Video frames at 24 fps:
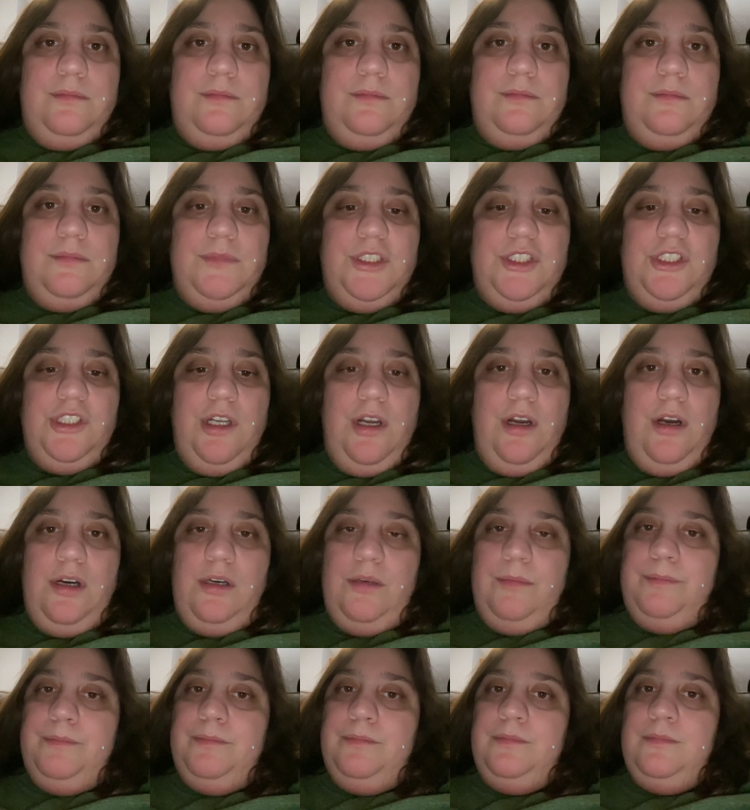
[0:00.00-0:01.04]

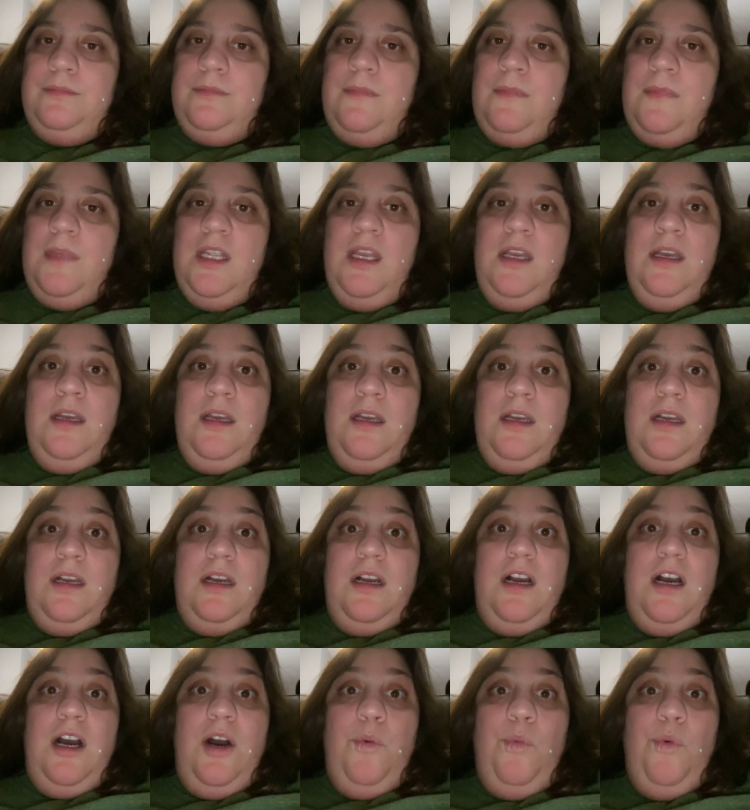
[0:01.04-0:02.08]
So
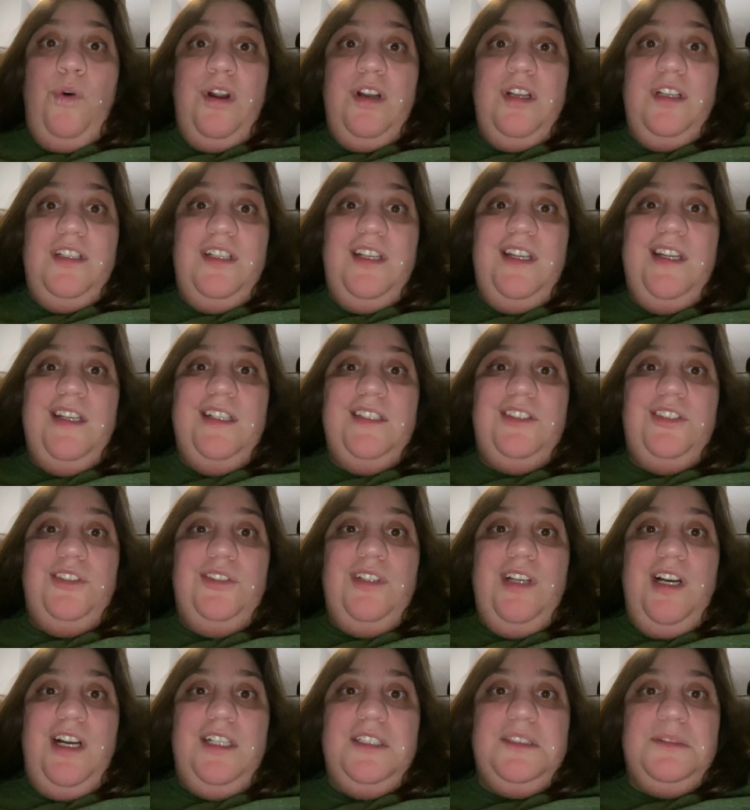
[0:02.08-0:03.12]
I wanted to hit you
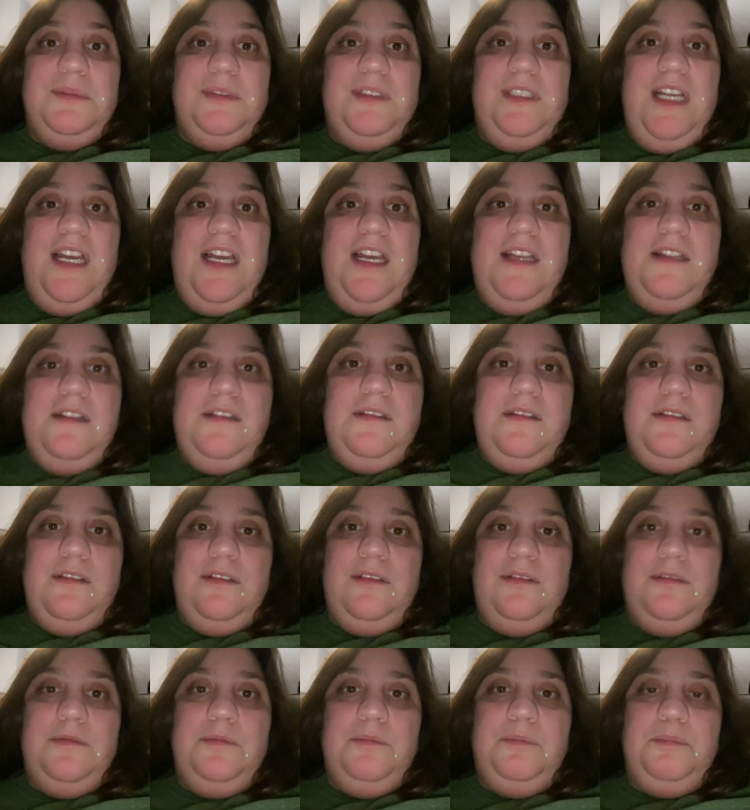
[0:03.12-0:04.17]
guys with that
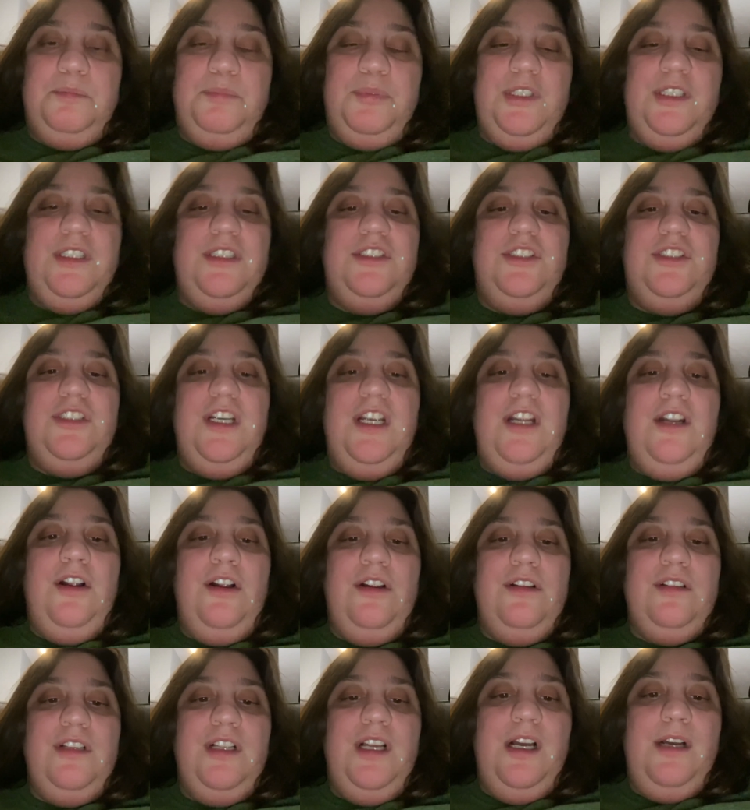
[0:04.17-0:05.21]
Appreciate
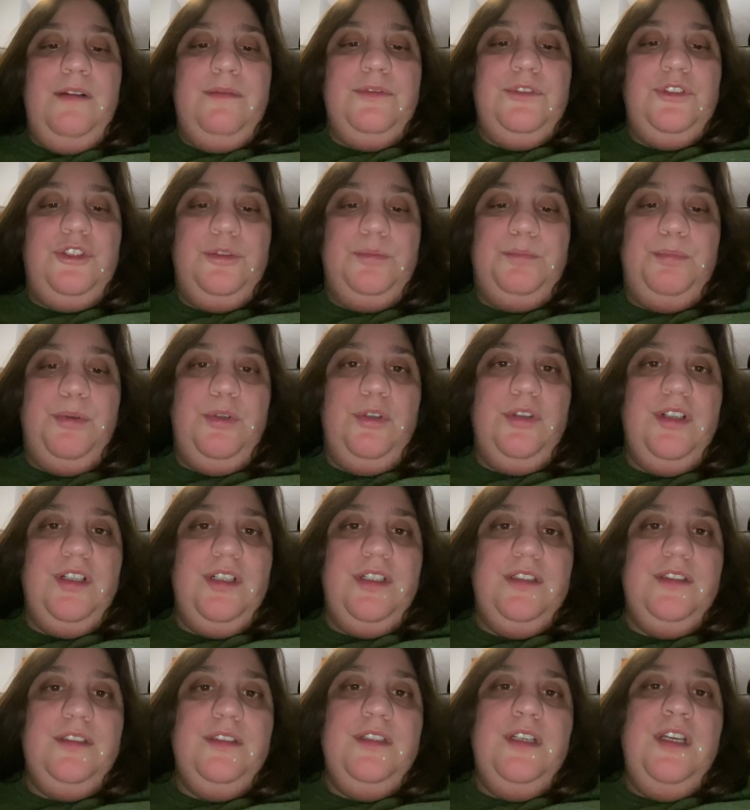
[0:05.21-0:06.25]
all love and support.